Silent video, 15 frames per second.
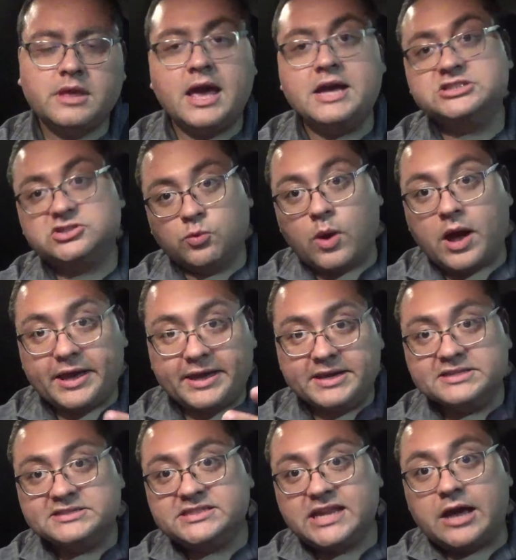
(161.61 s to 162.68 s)
as to why he
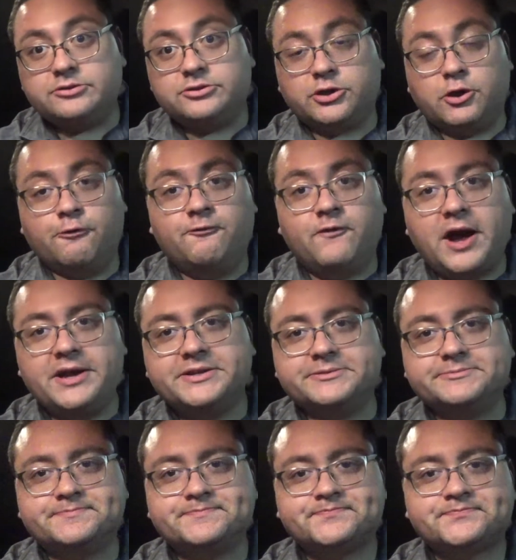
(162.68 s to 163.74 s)
is sent out to go find him.